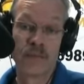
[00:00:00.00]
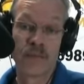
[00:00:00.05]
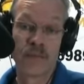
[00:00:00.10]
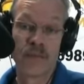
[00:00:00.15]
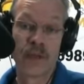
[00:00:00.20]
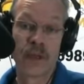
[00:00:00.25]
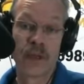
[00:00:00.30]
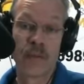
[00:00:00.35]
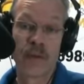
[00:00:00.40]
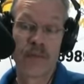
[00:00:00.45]

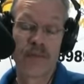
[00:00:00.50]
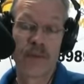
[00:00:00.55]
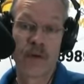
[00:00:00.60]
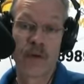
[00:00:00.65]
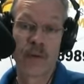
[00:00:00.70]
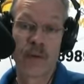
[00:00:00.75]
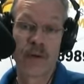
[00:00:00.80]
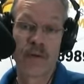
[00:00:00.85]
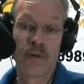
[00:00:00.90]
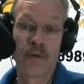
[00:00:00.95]
really prefer
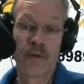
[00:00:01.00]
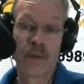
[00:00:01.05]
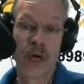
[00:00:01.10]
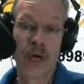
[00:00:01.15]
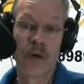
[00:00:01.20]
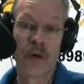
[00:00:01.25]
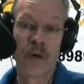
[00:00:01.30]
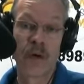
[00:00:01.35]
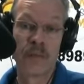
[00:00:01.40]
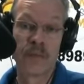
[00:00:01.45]
to work from
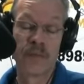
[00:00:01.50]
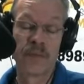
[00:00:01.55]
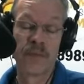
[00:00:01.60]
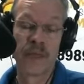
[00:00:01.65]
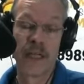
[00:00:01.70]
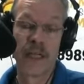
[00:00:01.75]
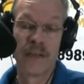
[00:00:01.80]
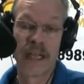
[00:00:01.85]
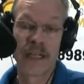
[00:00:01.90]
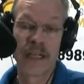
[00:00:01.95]
home
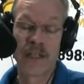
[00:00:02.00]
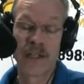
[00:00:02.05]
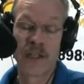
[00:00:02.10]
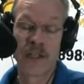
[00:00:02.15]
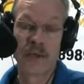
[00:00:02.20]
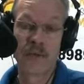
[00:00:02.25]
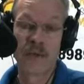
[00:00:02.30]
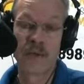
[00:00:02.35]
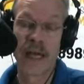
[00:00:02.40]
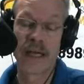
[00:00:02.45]
and they can
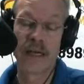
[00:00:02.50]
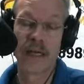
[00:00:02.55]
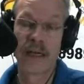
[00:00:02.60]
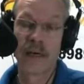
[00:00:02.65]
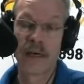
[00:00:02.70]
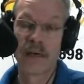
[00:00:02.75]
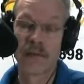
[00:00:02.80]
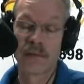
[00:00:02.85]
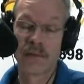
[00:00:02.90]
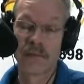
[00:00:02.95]
do that
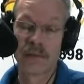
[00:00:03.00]
here.